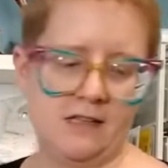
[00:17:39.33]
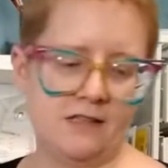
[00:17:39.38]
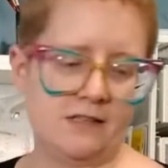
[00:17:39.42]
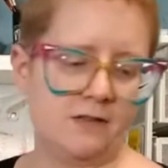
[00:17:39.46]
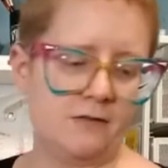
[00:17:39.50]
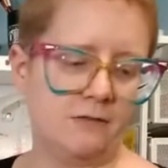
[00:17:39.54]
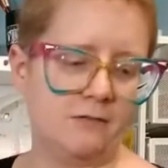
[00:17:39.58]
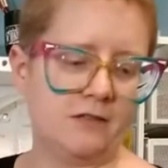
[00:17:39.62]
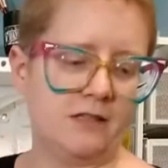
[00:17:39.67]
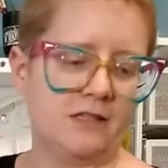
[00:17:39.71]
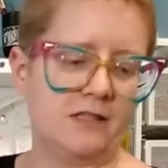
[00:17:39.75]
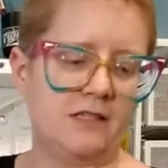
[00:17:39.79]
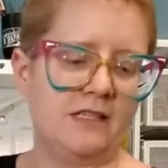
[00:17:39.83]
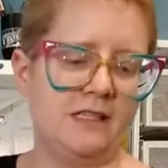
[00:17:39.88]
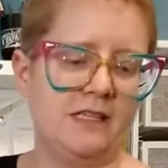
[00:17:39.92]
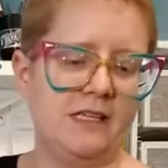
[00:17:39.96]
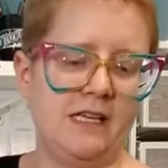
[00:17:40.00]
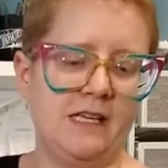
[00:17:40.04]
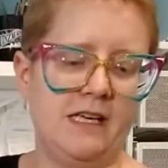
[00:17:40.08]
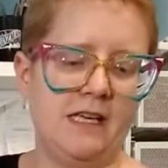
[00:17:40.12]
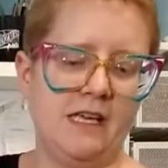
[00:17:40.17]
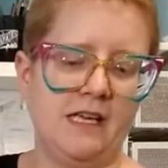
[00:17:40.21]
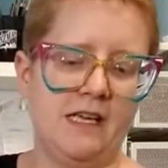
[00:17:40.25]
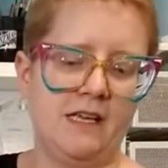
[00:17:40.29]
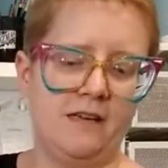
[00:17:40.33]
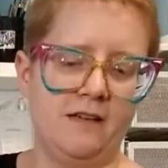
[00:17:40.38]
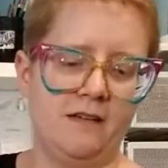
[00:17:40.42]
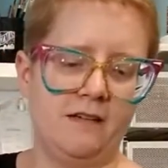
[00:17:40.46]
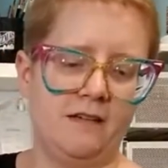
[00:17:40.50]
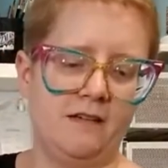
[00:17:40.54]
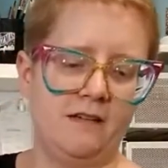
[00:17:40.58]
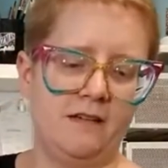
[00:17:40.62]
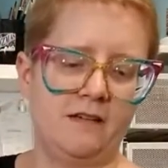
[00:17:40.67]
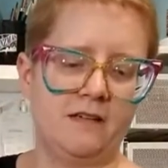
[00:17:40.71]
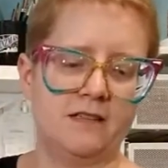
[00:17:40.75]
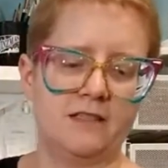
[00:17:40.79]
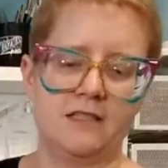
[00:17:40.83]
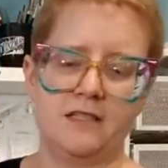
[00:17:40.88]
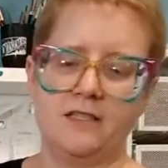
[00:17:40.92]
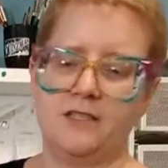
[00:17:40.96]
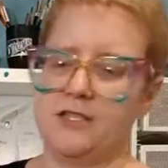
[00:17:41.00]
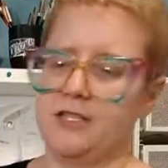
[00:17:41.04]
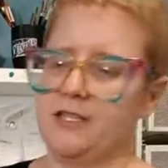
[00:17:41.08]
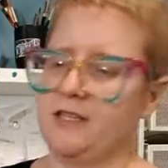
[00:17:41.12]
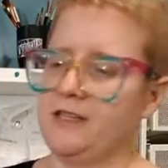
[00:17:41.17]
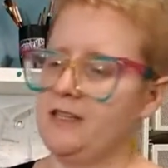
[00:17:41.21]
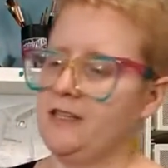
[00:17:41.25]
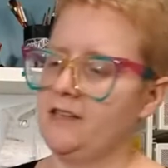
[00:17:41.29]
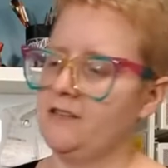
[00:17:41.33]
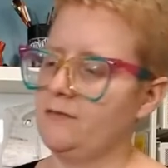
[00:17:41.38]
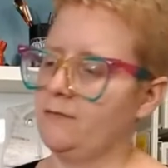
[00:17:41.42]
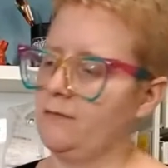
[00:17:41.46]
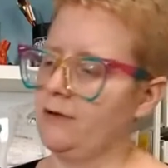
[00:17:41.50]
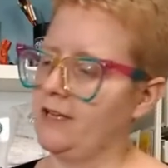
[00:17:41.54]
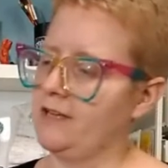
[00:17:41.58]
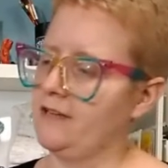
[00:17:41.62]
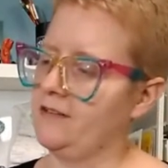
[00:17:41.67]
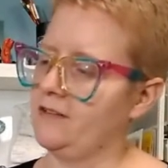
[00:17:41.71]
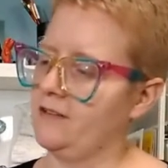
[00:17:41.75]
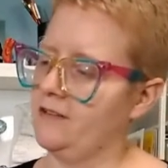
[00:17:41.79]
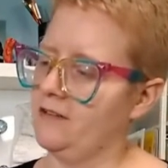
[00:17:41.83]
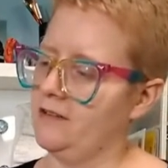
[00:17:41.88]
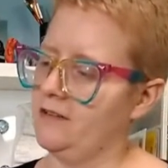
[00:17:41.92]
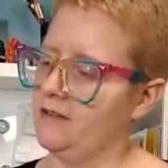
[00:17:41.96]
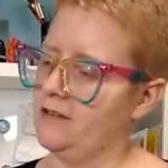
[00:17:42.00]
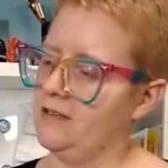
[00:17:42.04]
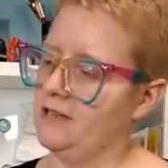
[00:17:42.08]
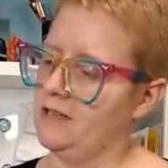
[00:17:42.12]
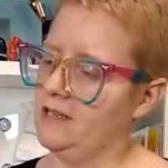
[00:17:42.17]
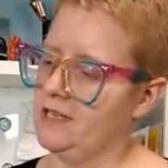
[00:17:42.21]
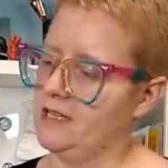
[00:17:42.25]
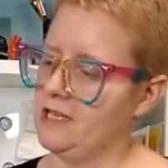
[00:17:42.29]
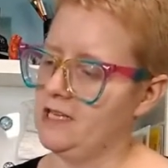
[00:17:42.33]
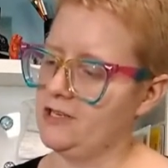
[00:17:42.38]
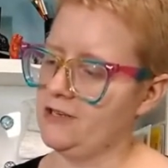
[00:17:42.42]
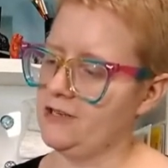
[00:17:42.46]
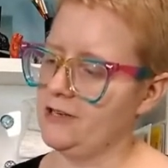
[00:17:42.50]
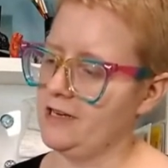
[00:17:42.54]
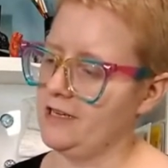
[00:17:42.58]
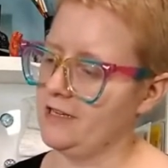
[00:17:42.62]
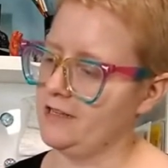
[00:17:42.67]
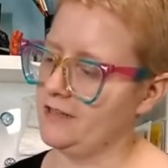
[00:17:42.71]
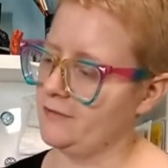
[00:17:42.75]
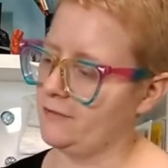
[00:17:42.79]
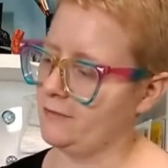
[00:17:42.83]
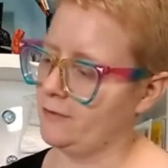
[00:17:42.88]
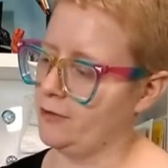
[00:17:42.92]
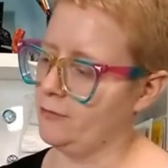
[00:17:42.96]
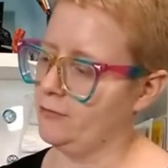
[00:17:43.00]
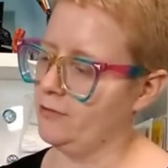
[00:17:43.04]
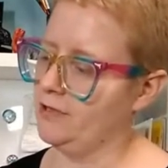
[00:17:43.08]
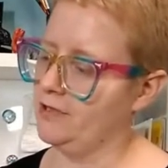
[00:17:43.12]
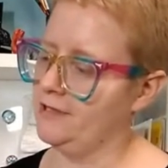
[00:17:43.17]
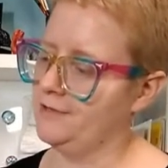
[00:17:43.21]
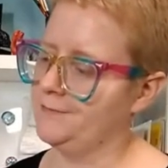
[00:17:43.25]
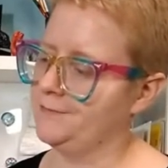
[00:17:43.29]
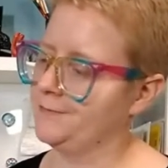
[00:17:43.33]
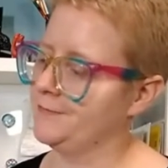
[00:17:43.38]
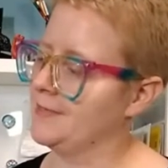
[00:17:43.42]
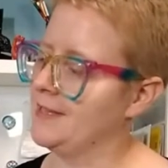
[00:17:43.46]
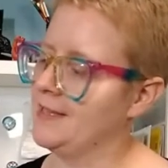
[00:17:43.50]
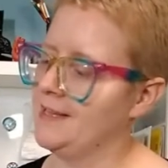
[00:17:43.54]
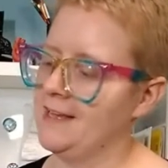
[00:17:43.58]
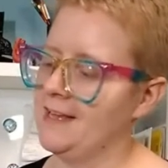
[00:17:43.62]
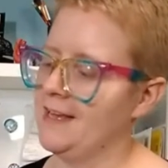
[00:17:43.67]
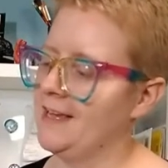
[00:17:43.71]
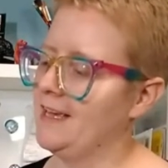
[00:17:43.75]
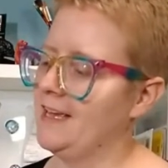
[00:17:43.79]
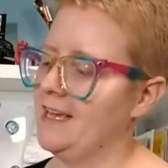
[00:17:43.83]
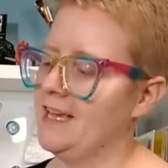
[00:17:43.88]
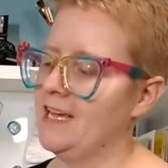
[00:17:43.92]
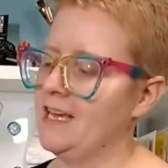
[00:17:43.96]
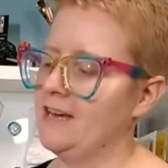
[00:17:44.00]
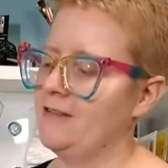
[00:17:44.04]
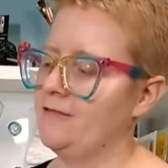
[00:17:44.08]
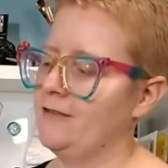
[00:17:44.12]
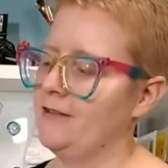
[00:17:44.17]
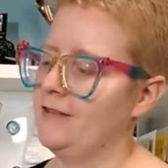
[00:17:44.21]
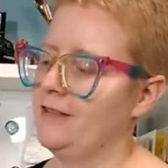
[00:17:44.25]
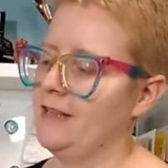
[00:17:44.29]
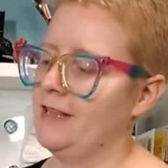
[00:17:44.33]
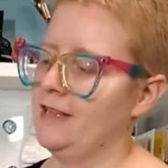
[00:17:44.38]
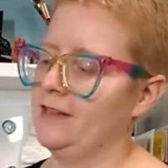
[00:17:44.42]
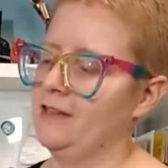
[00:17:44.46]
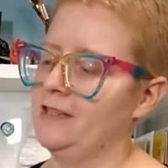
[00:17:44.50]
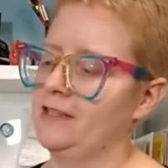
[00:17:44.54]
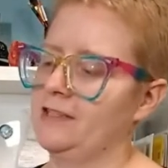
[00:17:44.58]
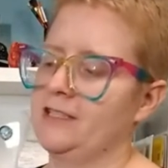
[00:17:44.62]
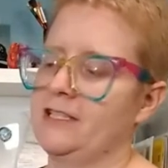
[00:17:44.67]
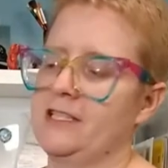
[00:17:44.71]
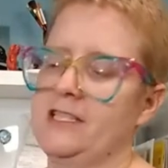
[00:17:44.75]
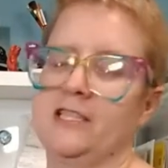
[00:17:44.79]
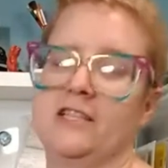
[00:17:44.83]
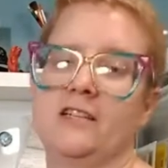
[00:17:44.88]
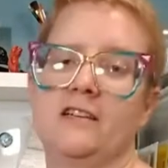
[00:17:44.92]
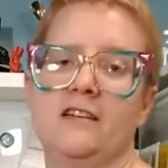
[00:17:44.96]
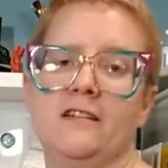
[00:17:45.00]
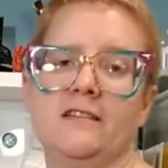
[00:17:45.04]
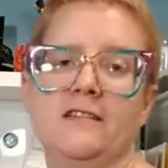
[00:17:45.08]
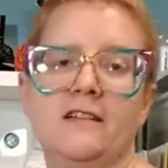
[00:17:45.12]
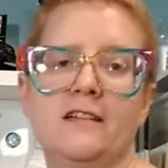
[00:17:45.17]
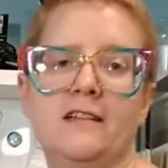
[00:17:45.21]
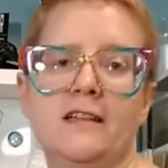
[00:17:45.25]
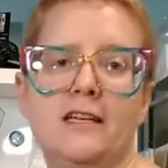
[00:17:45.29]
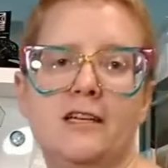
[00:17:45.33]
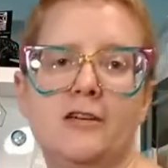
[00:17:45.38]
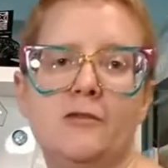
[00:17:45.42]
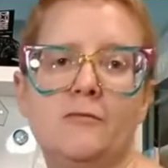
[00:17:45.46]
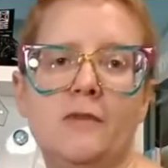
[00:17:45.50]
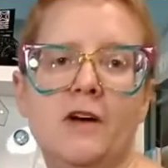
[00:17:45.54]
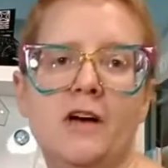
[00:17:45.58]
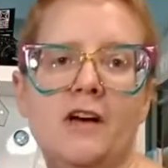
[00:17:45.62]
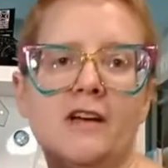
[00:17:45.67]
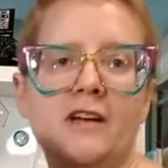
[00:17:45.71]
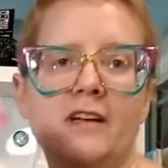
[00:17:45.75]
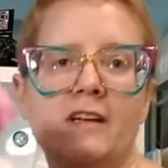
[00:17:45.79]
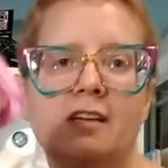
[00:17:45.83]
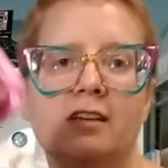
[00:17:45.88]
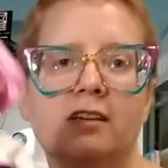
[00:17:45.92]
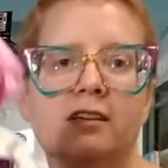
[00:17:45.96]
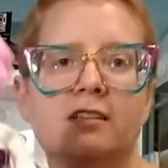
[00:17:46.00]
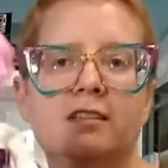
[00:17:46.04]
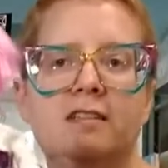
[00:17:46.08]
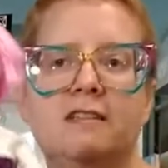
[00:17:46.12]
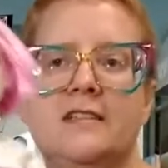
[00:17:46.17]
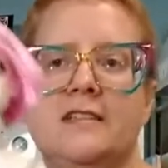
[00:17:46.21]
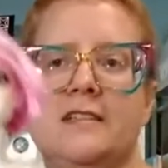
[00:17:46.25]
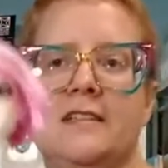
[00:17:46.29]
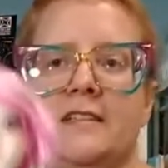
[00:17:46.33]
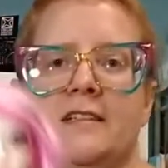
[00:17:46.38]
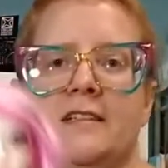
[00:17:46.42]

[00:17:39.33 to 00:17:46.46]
So we'll see, because usually these wigs all transferable. Everything looks good on the little Monicas.